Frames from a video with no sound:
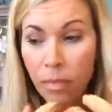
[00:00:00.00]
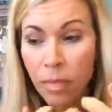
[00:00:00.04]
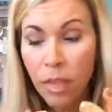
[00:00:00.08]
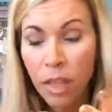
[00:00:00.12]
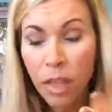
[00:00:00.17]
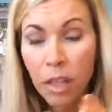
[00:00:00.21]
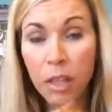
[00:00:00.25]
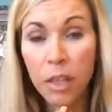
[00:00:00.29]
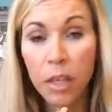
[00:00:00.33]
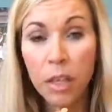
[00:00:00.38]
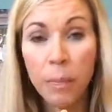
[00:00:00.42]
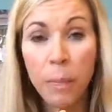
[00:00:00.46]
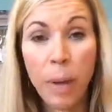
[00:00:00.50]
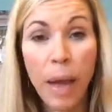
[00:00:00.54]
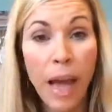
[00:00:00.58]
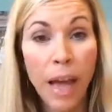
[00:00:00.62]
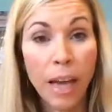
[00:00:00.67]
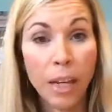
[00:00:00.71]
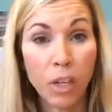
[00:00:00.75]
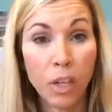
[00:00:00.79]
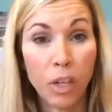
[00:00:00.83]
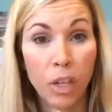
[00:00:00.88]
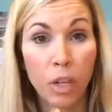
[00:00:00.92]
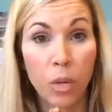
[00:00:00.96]
the
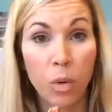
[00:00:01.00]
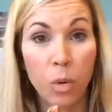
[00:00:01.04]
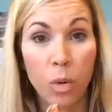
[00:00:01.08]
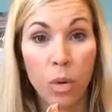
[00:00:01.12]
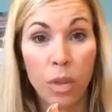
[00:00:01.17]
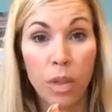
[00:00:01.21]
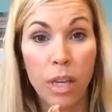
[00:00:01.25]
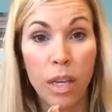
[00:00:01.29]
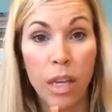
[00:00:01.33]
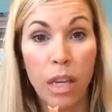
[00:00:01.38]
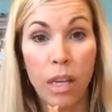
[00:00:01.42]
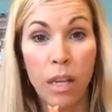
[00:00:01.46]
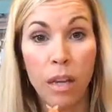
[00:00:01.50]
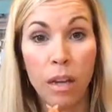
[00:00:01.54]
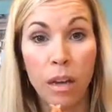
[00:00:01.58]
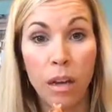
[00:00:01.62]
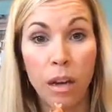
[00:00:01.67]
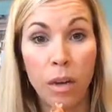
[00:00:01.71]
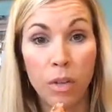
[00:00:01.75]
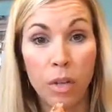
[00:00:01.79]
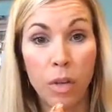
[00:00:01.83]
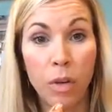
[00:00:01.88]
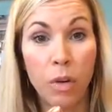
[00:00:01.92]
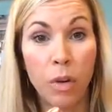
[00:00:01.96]
Passion, or the
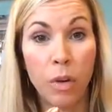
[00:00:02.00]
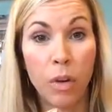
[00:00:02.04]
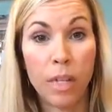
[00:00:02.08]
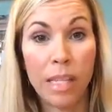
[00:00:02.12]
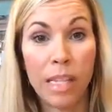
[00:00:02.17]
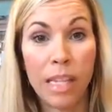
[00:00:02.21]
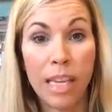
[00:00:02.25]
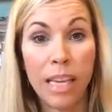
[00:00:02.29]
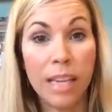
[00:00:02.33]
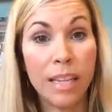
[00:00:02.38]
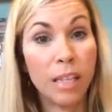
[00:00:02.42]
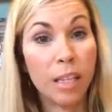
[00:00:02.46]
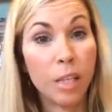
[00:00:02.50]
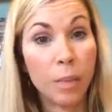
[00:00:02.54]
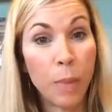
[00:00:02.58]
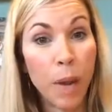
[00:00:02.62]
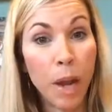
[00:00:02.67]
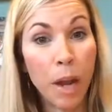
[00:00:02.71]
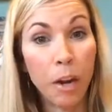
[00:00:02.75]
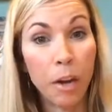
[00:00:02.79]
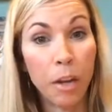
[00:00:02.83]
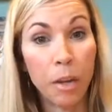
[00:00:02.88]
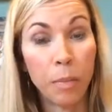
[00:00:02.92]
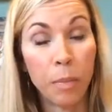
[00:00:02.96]
also known as the
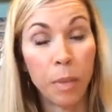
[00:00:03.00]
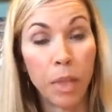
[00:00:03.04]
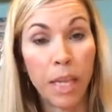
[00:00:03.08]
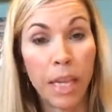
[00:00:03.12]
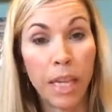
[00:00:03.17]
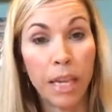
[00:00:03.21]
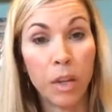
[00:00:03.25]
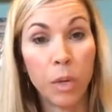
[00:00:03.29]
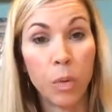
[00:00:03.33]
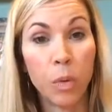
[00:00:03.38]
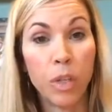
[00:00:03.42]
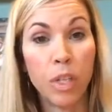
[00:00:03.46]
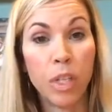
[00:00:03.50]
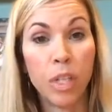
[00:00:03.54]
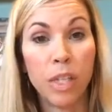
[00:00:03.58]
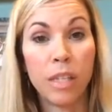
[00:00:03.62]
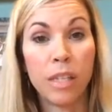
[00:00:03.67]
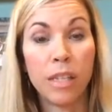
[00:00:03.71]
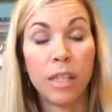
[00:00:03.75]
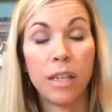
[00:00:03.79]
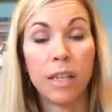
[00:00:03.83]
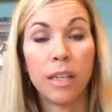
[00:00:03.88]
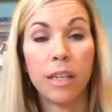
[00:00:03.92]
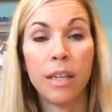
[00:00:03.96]
Inspiring Blend, which is
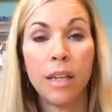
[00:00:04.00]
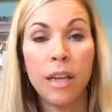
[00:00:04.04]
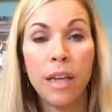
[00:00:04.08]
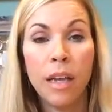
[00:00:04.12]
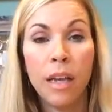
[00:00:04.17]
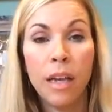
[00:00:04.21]
the